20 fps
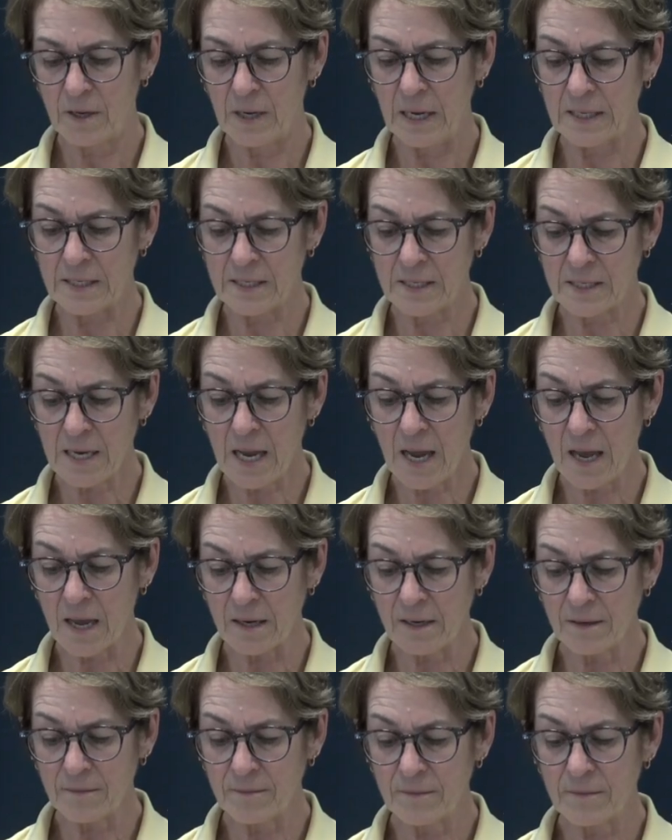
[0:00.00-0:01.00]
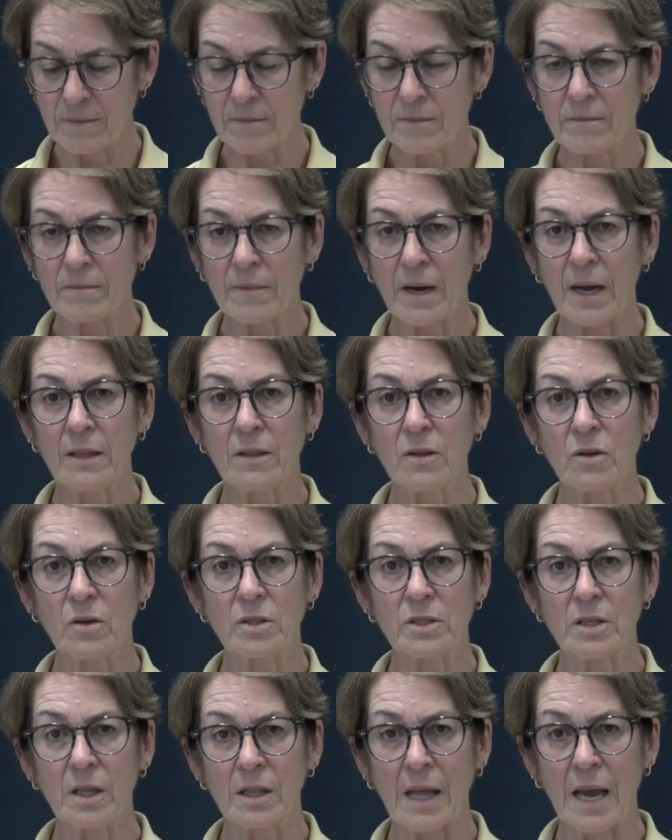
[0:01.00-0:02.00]
Instead, I
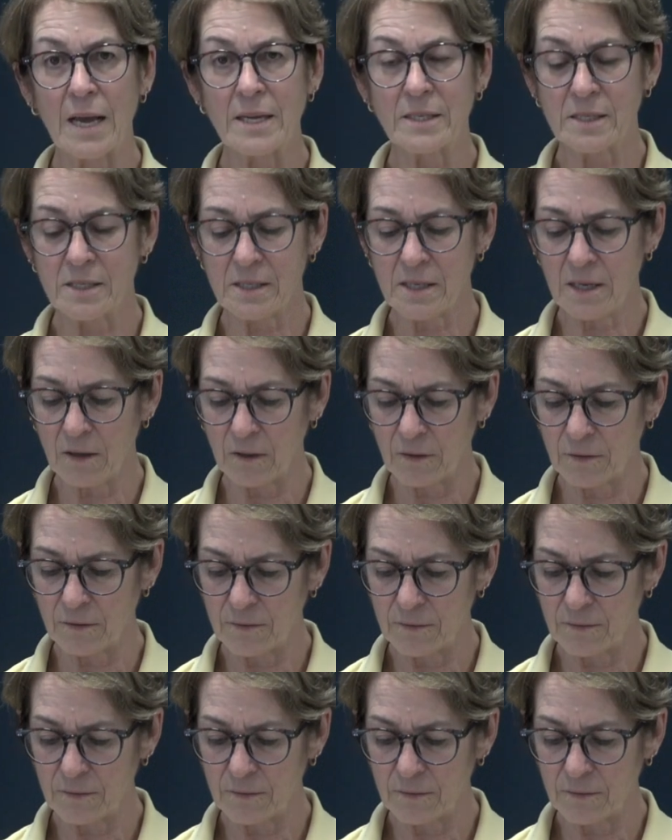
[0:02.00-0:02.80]
learned to lie still.